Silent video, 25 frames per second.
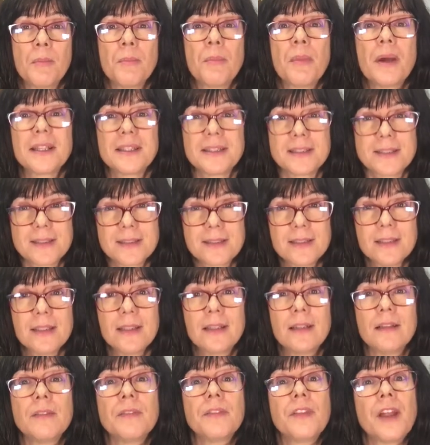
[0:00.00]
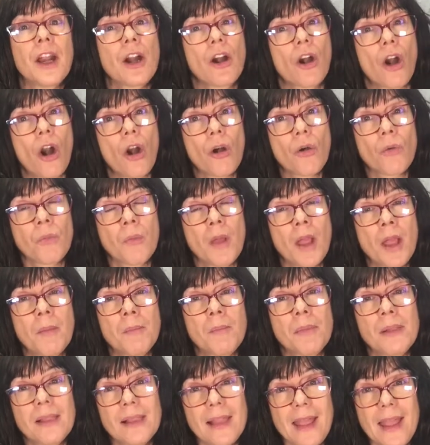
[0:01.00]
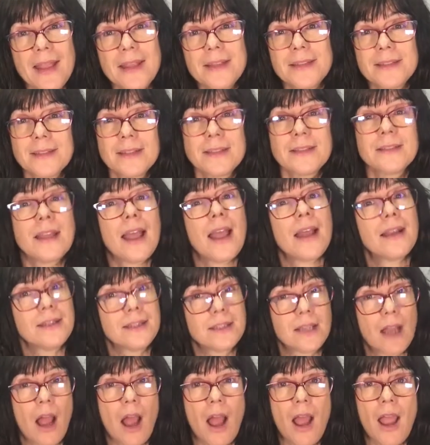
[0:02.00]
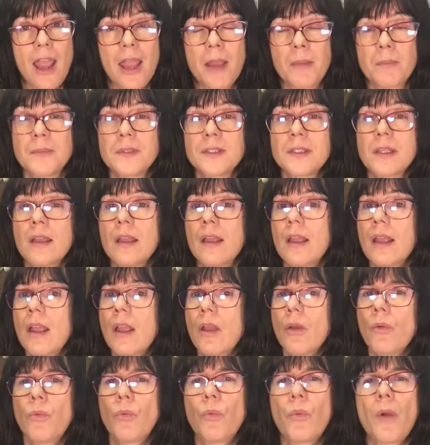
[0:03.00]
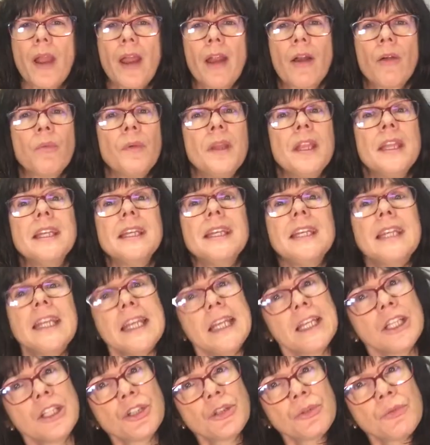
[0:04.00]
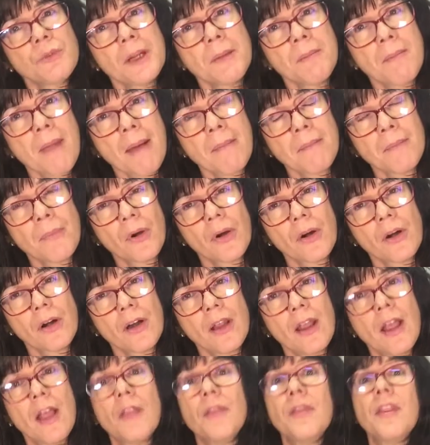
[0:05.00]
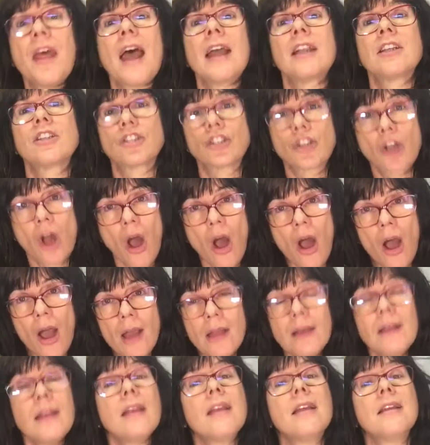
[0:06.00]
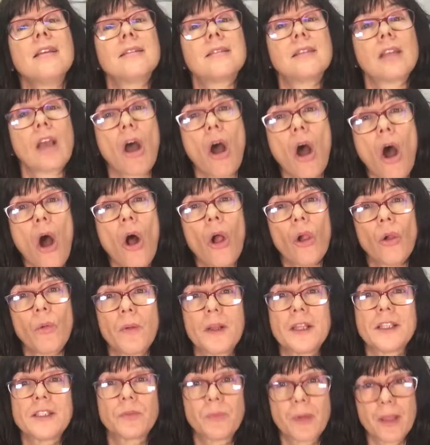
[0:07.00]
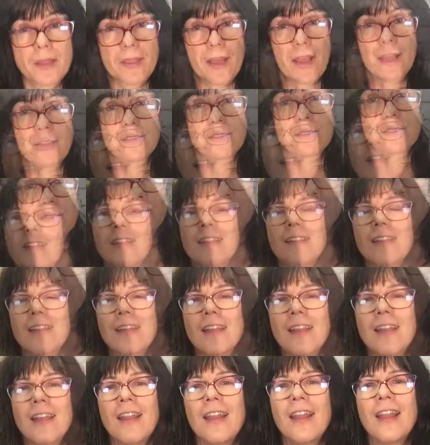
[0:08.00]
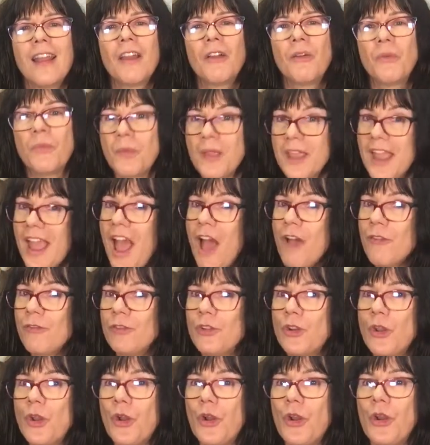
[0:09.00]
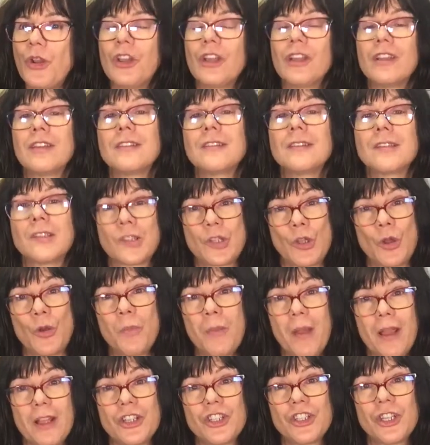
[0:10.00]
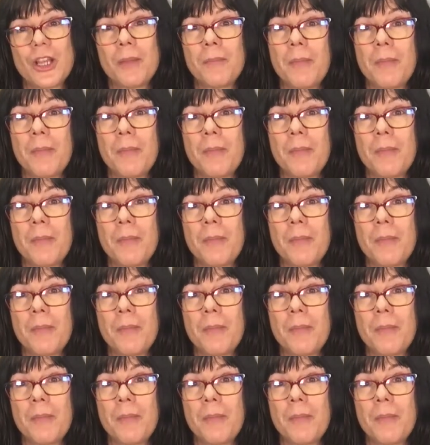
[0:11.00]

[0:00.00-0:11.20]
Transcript: But still, there are places and times where we need to remember that God is always with us. We have learned so much